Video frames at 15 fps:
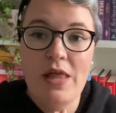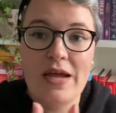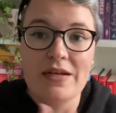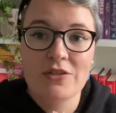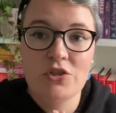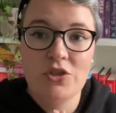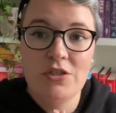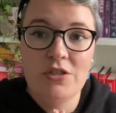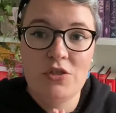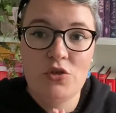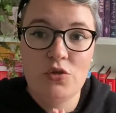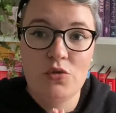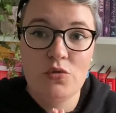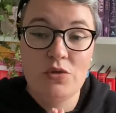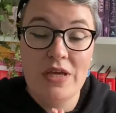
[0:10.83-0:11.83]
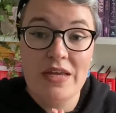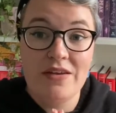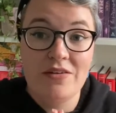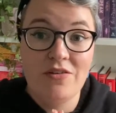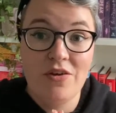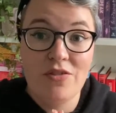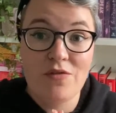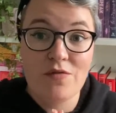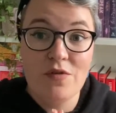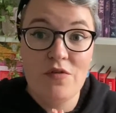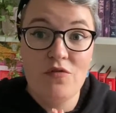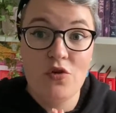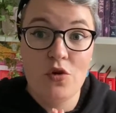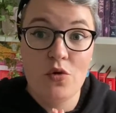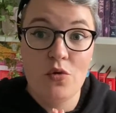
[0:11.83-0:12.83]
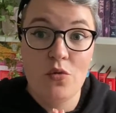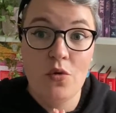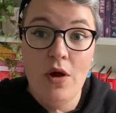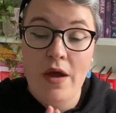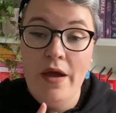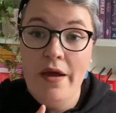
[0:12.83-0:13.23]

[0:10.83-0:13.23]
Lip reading: actually do yet another review.